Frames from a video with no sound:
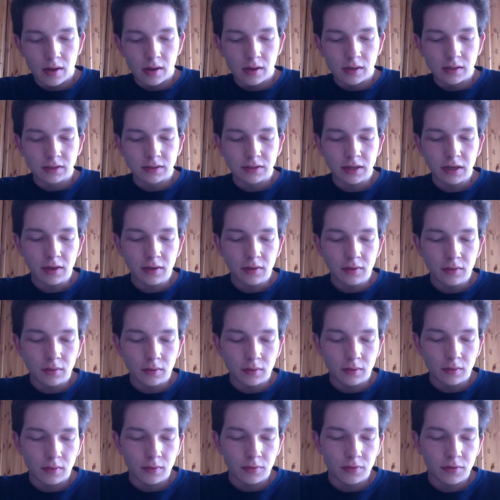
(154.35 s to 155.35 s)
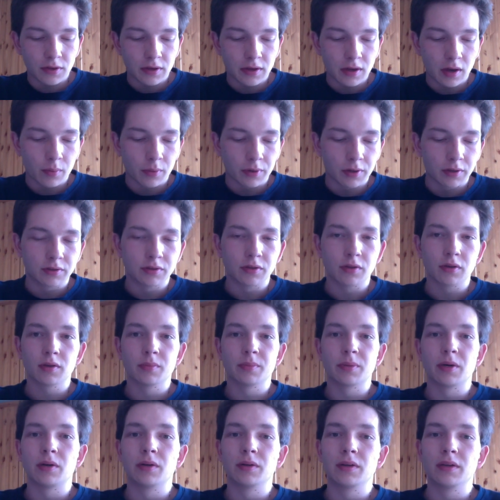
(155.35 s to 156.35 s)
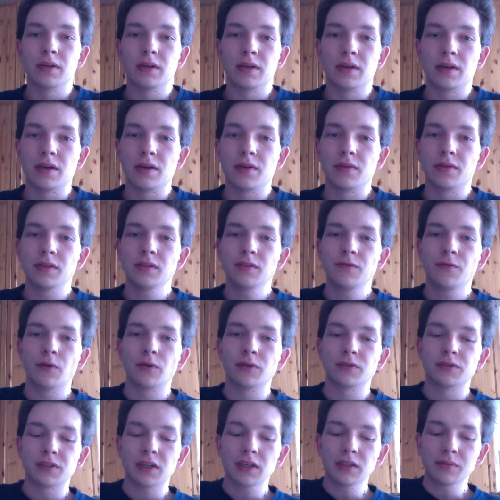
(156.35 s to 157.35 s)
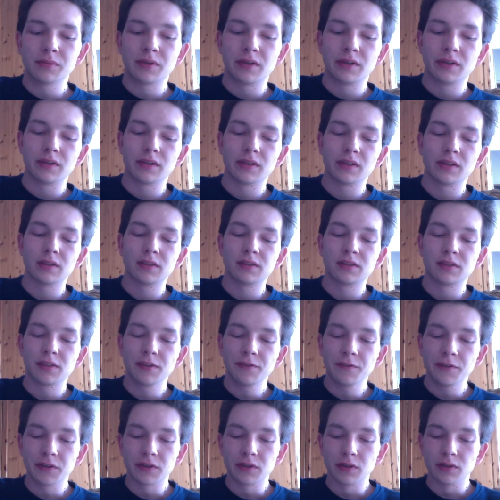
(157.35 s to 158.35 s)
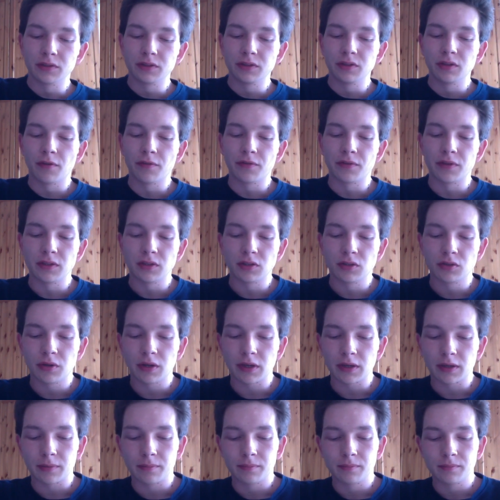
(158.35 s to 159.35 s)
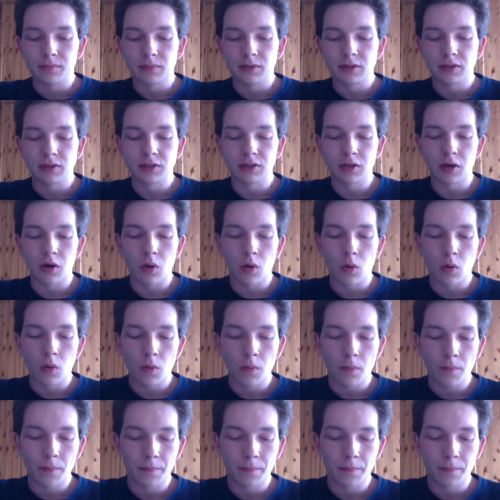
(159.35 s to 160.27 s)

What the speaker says: second thing I want to talk about in this first segment is difficulty of this trick. So,